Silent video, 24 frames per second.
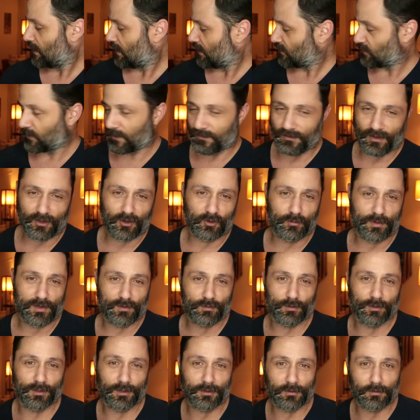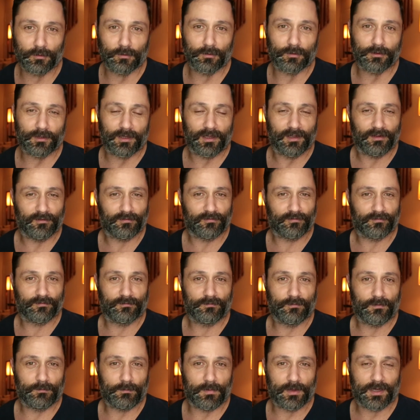So I thought it would be really cool if,
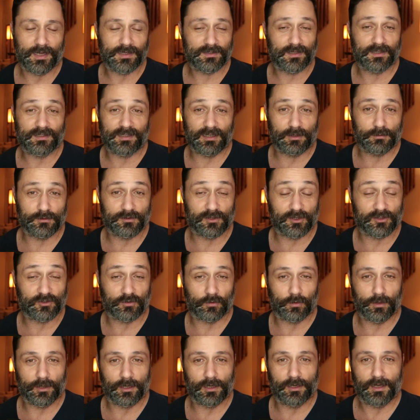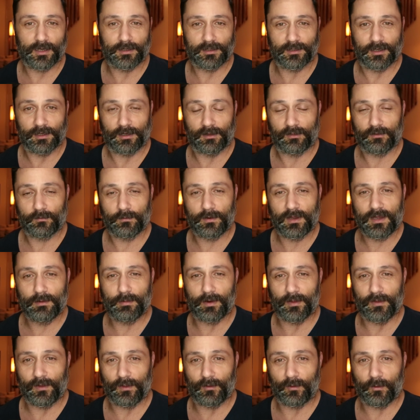because the city was destroyed in 1993
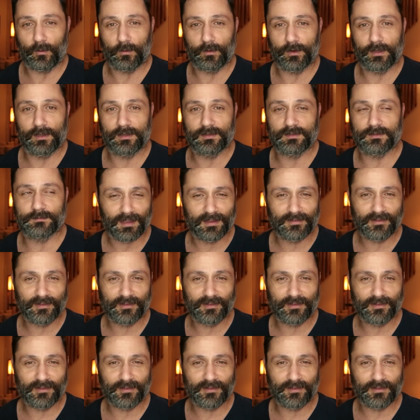by the authorities,